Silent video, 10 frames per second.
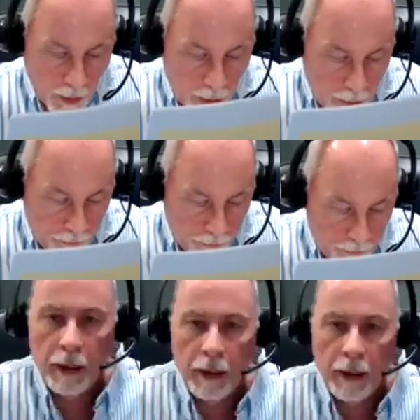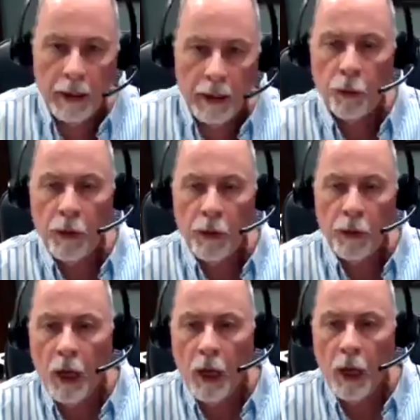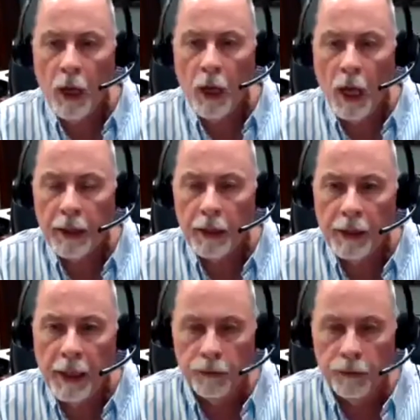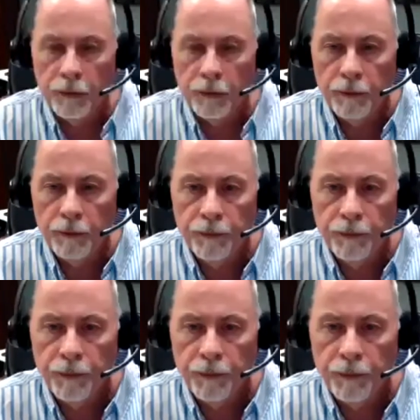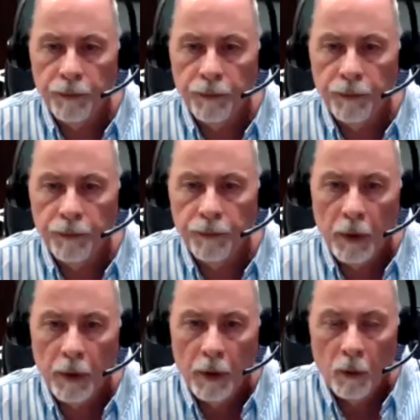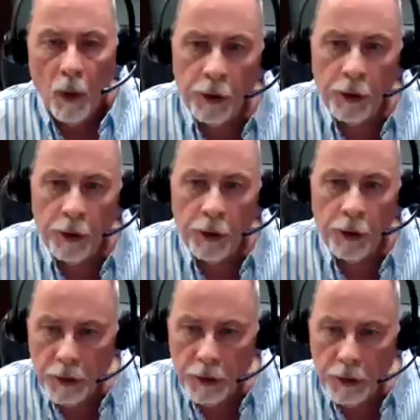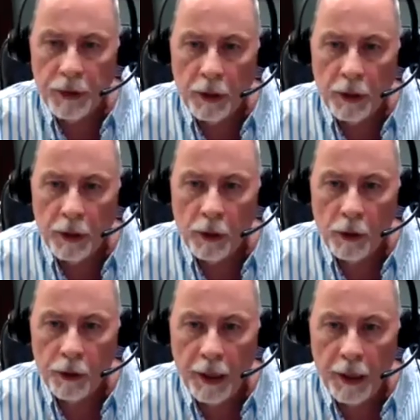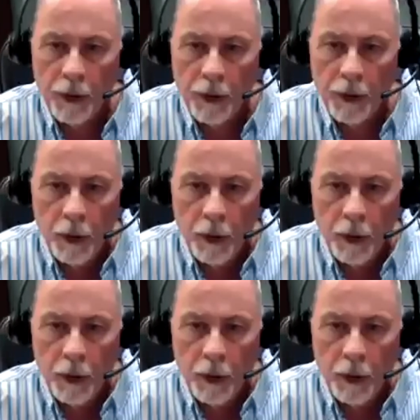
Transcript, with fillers: Um, it was three o'clock in the afternoon. Why is that important on this particular day?